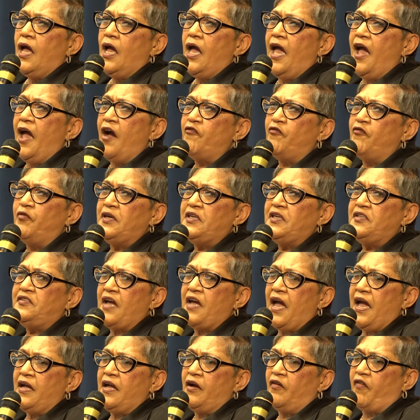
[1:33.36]
The climax
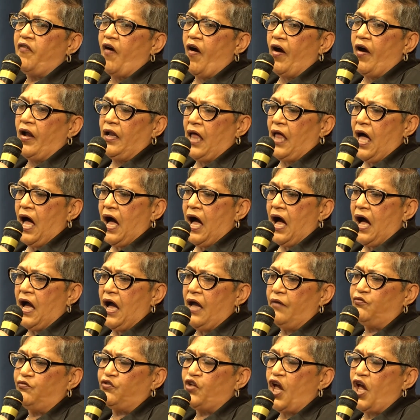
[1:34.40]
of the MLK
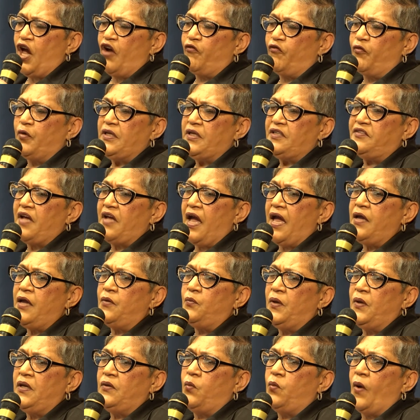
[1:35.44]
celebration service
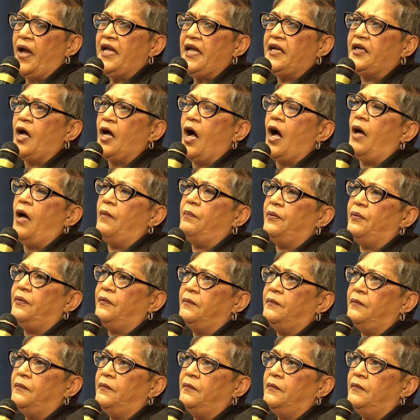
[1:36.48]
was a guest
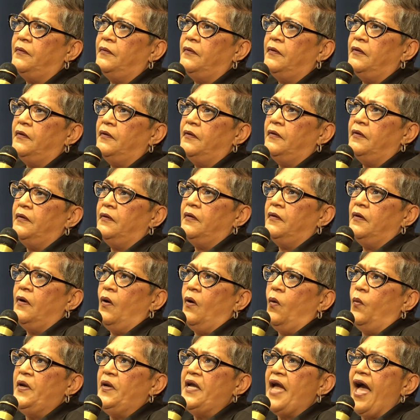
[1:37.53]
speaker, Reverend Sharon
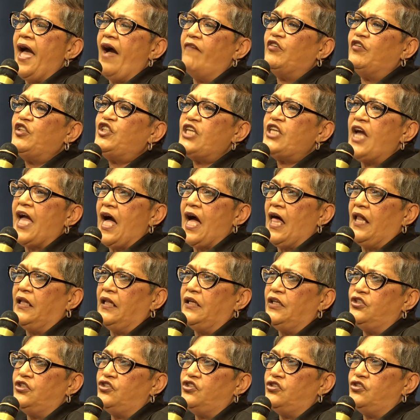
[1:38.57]
Risher of
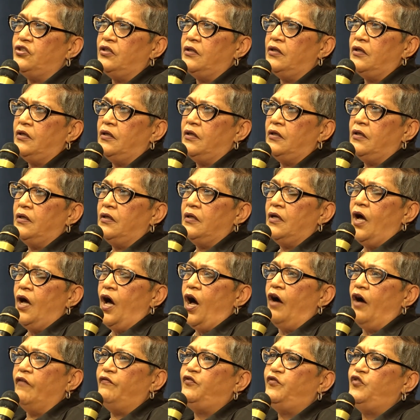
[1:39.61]
Charleston, South
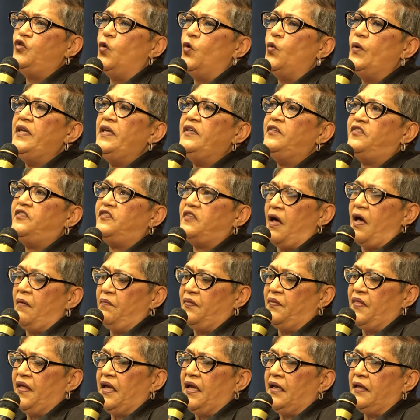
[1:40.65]
Carolina. Risher's
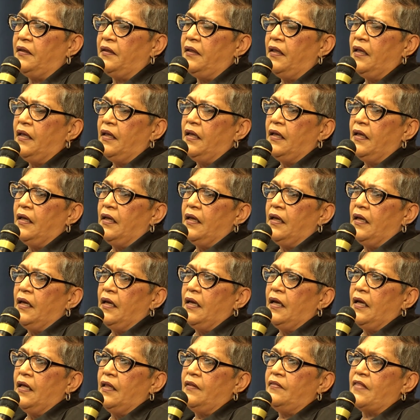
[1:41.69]
message was entitled Stay
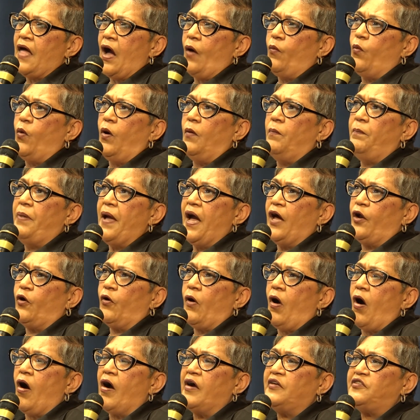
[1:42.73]
Woke, Remain
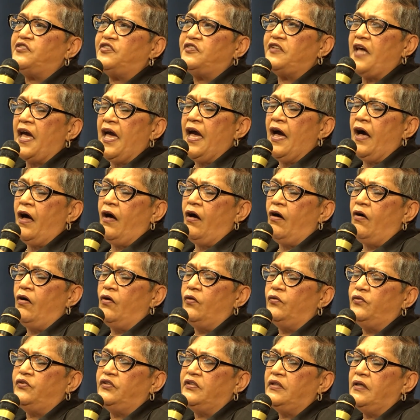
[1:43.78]
Awake Through a Great
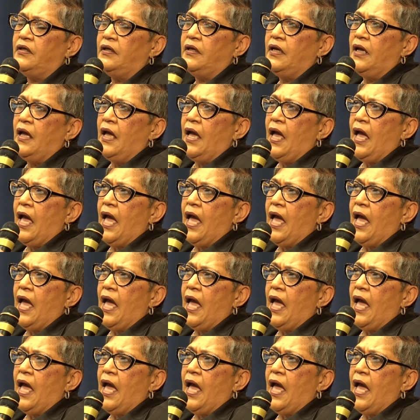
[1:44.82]
Revolution.